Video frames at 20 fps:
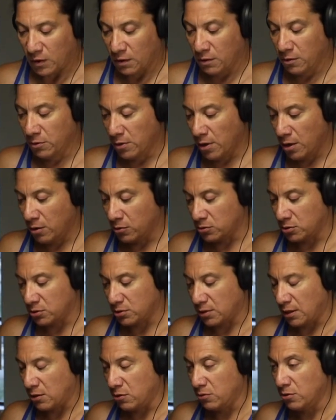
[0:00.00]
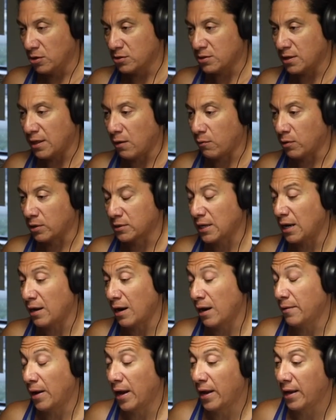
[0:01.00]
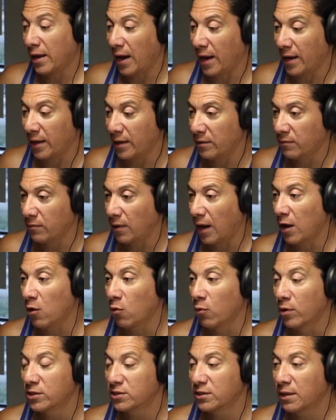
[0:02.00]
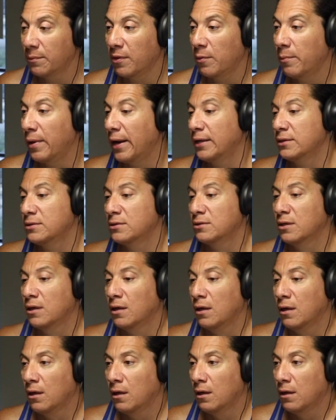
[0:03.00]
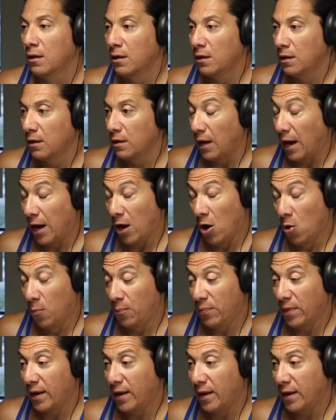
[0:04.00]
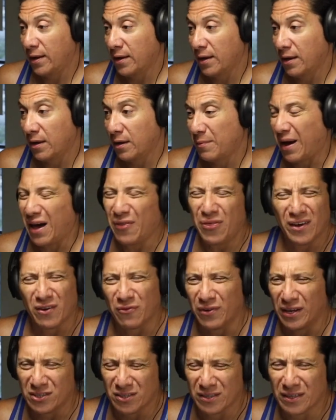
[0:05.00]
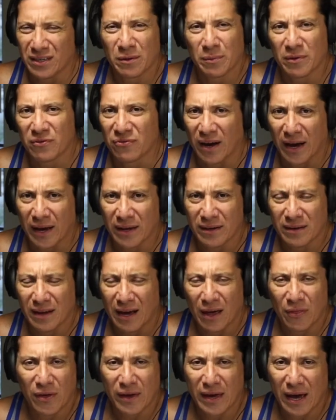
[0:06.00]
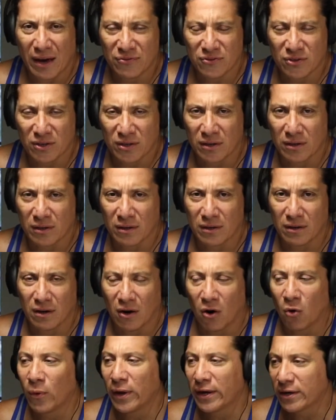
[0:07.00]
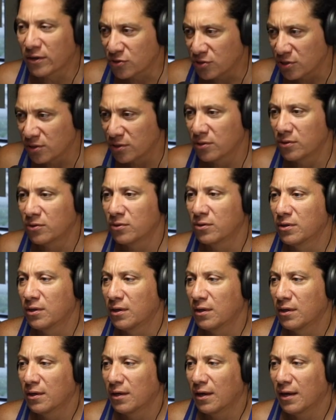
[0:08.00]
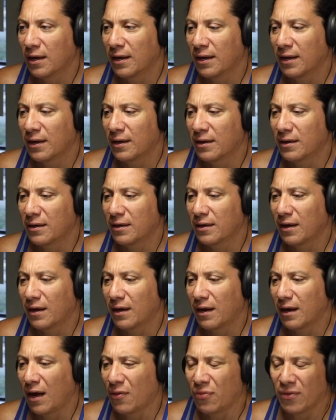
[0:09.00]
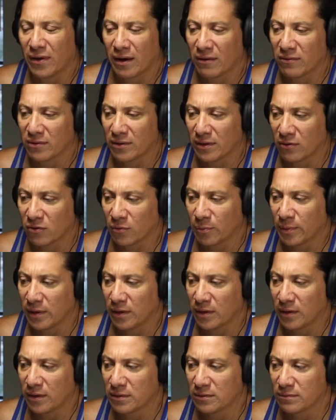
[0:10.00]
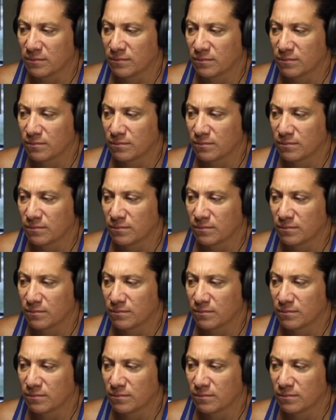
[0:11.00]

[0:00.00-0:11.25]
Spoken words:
who knows how that works out. I wish them the best. I hope that I think eventually it'll be fine. I think after a week or two, I think everything will be,